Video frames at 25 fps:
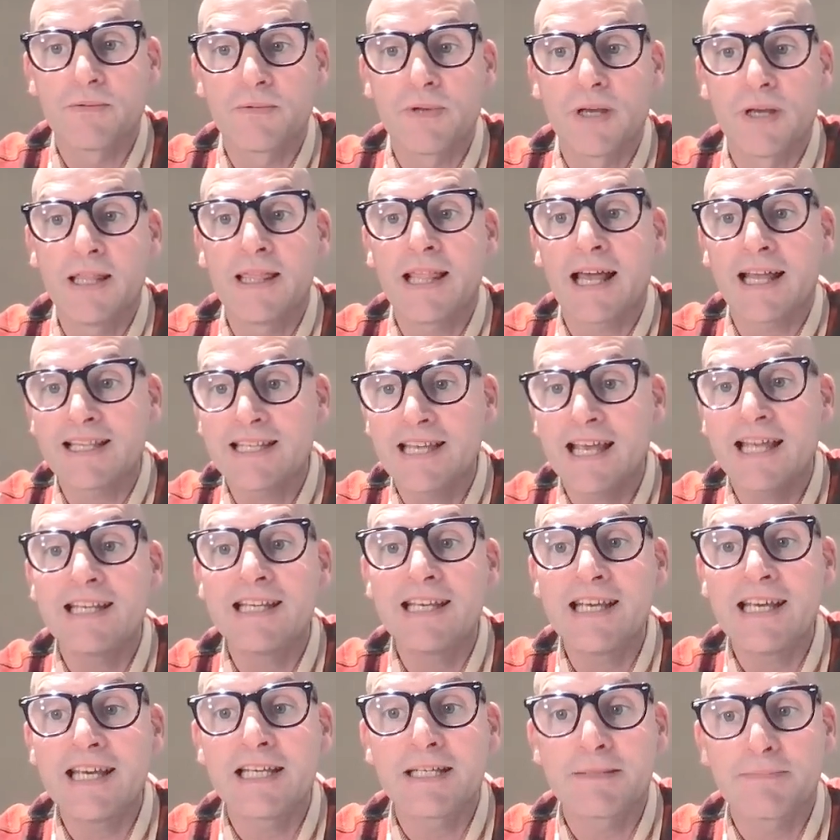In that 10
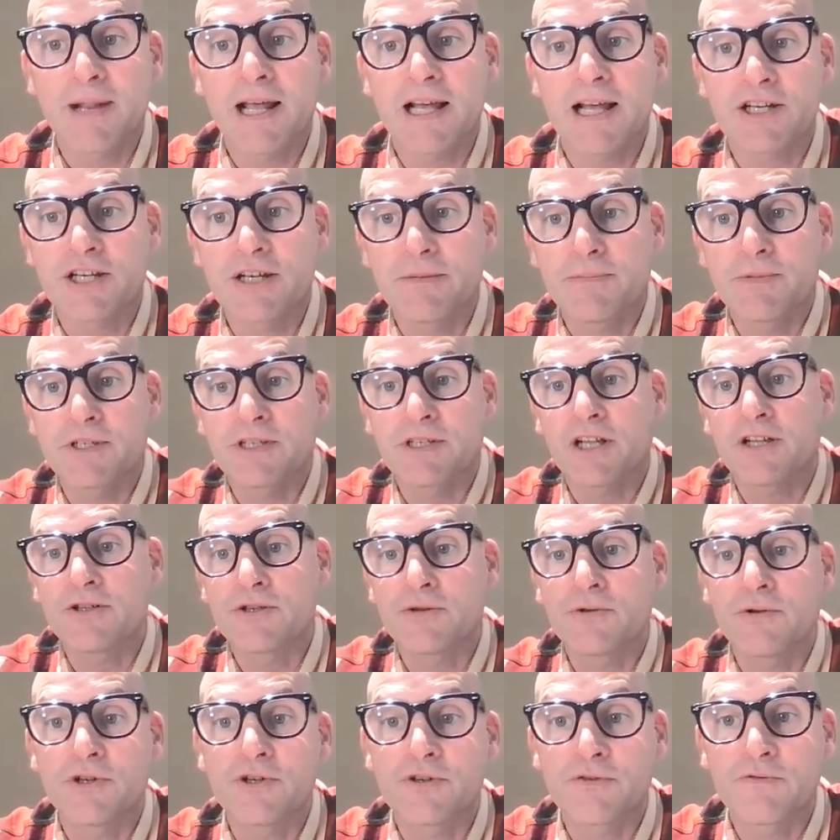years, Black Sheep has done
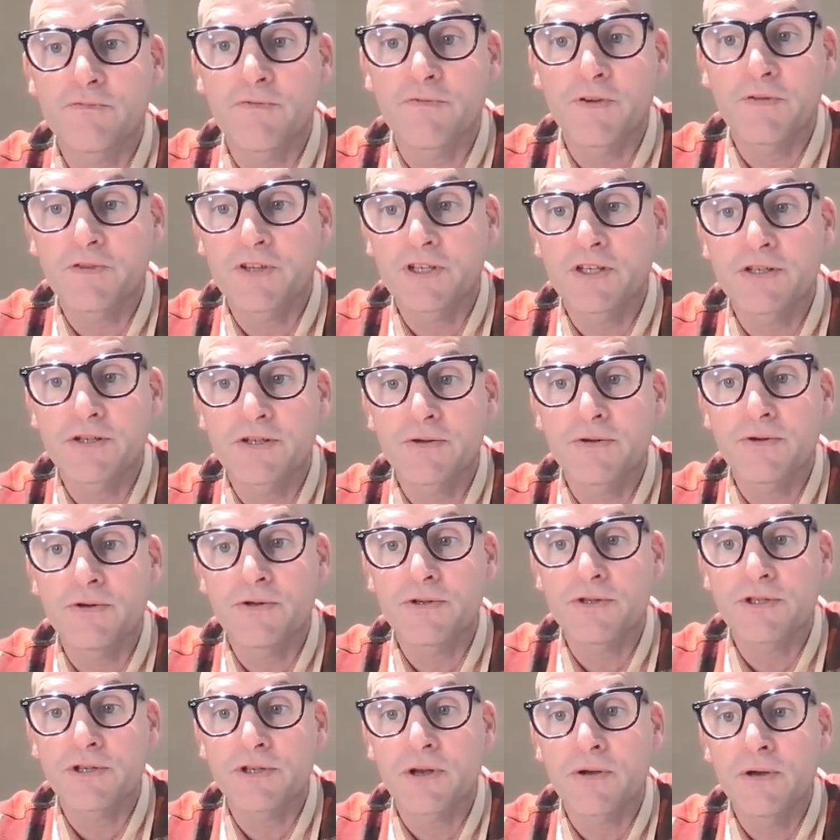250
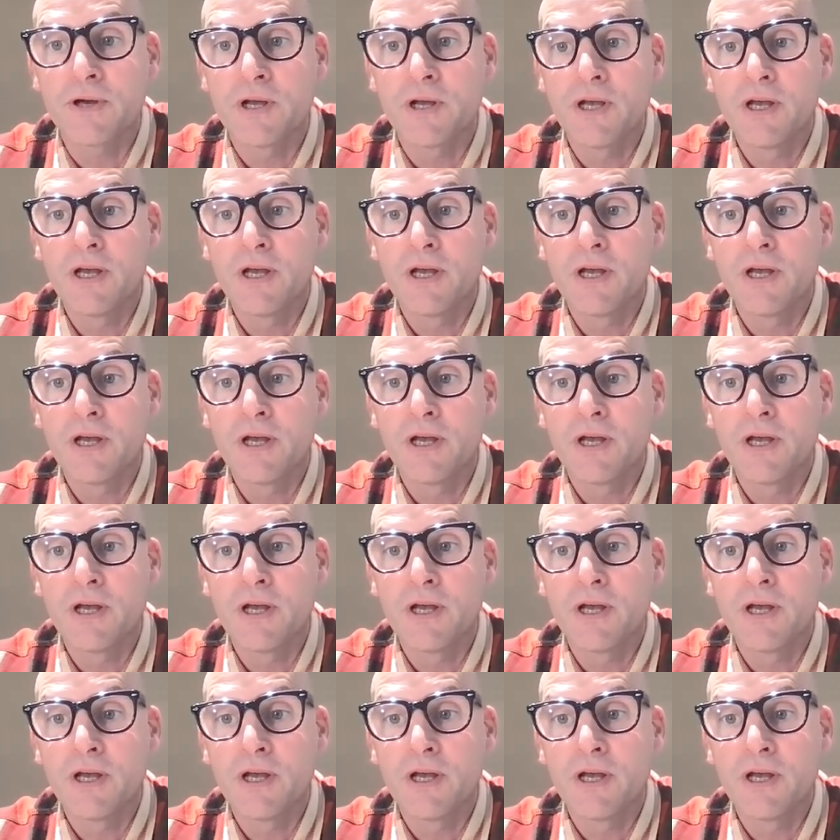stores. So,